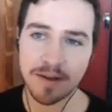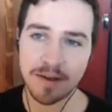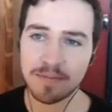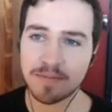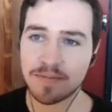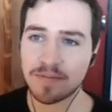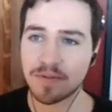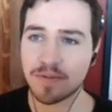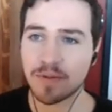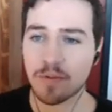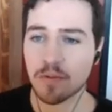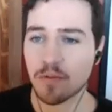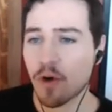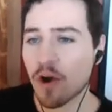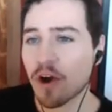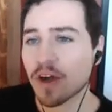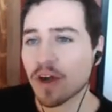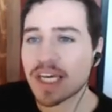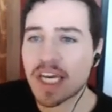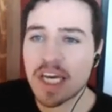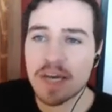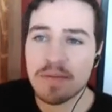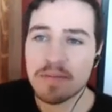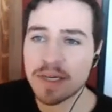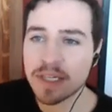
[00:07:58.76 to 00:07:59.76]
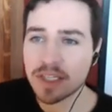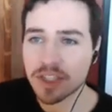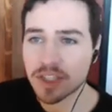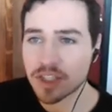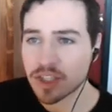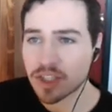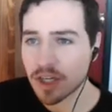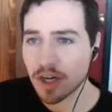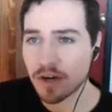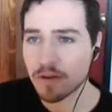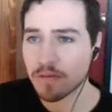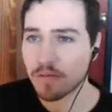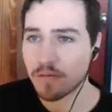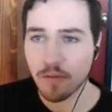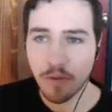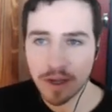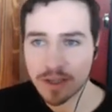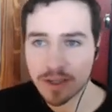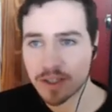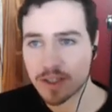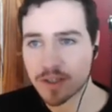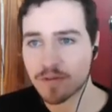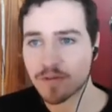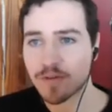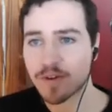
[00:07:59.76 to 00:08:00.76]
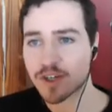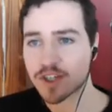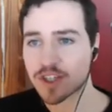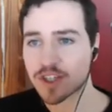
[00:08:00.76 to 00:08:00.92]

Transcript: the wrong image of what conversion